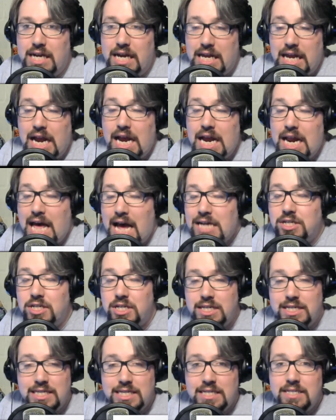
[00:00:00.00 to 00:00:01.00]
And
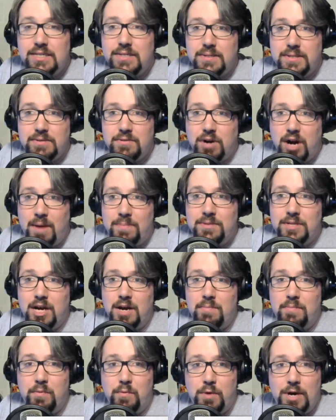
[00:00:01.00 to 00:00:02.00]
actually, this cropped
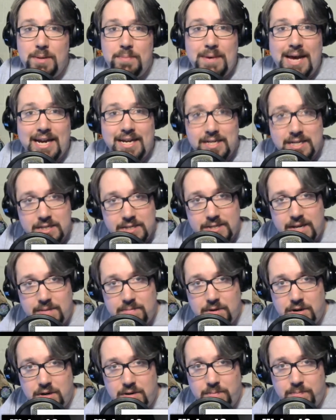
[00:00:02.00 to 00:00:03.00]
up way back in
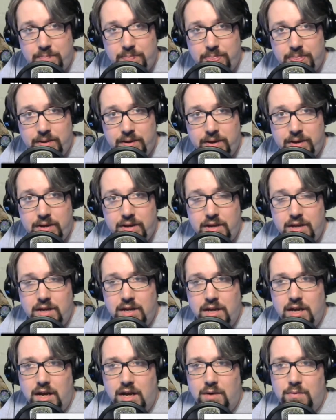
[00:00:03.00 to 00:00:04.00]
December.
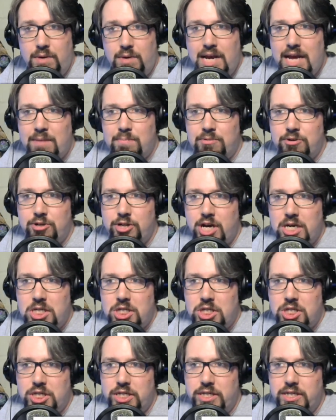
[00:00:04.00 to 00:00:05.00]
We had a
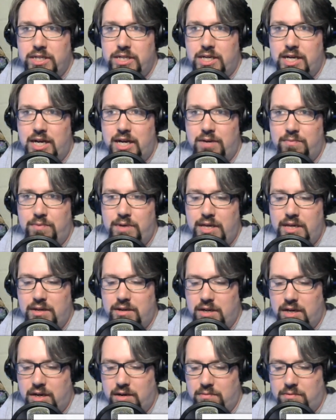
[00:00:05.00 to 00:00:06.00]
production
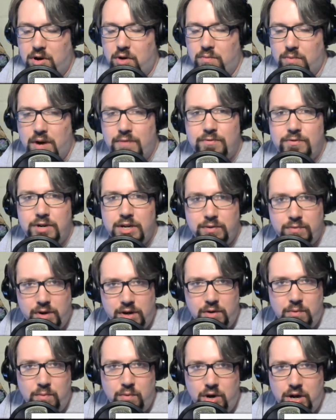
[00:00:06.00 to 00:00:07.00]
called Refereeing
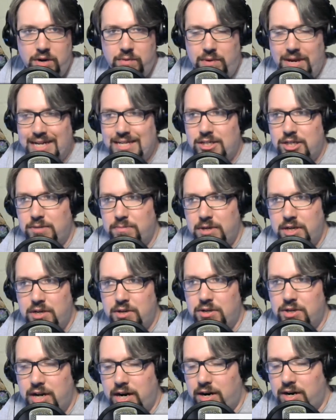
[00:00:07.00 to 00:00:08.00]
101. We had Jimmy
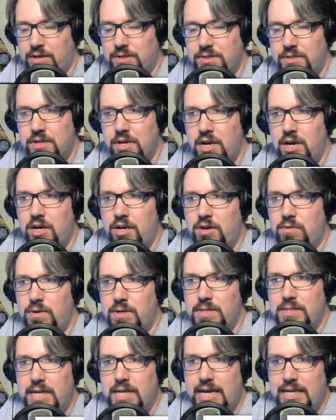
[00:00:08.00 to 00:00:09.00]
Kuderis,
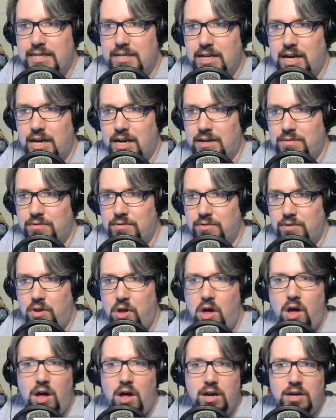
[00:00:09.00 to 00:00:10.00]
who is a
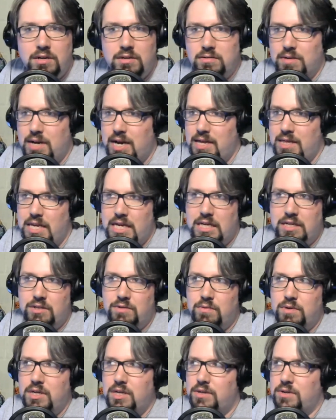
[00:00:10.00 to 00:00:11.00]
long, I think,
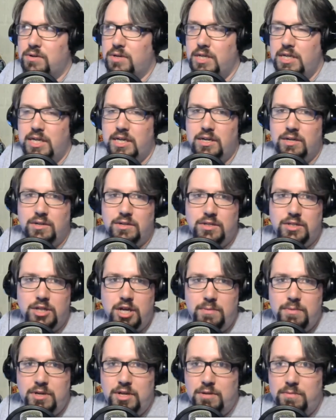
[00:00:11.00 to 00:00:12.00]
20, 30-year
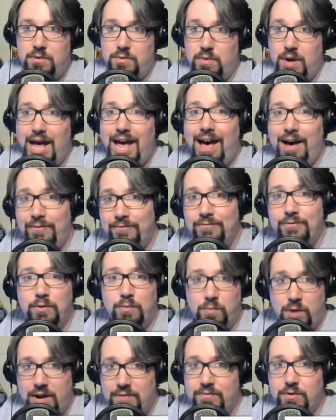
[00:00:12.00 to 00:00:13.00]
WWF
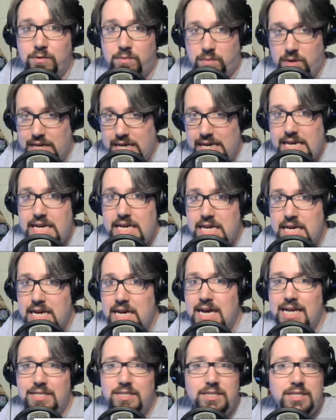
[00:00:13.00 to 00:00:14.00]
referee,
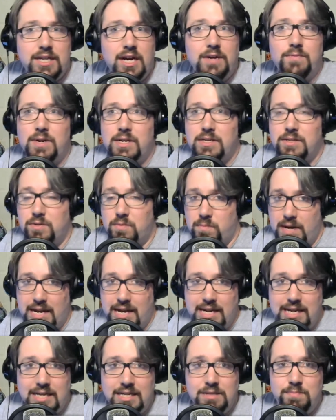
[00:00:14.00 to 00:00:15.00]
has done
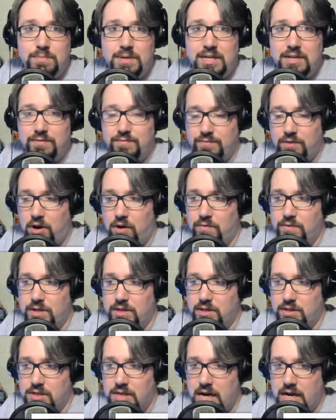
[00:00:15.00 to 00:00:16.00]
WrestleMania, has been involved
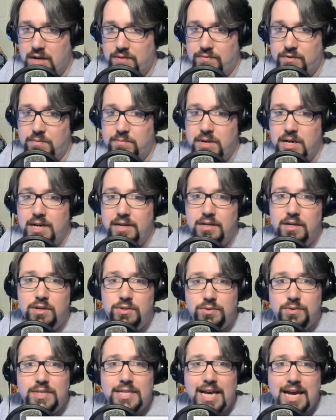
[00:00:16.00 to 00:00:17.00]
in a lot of them,
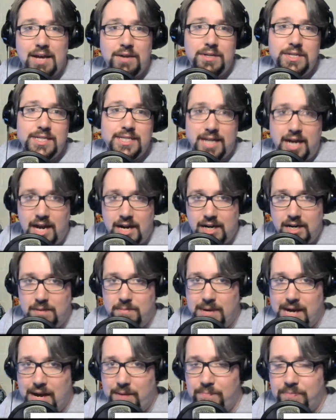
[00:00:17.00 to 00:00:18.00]
knows what the hell he's talking
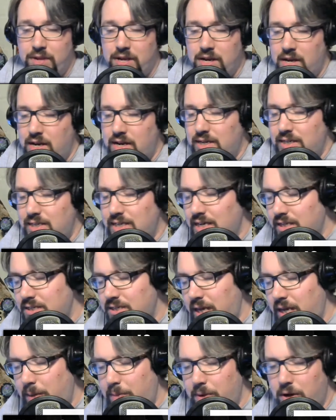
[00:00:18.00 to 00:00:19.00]
about. Did a
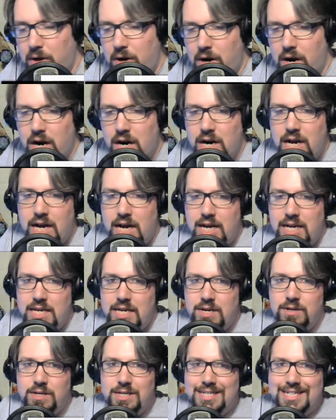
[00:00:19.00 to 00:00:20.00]
seminar
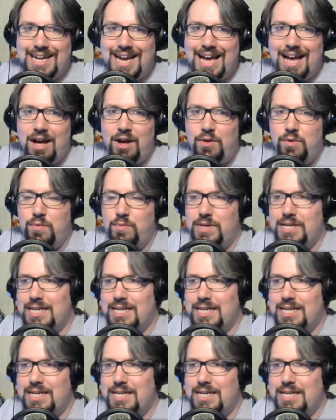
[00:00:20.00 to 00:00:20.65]
here in town.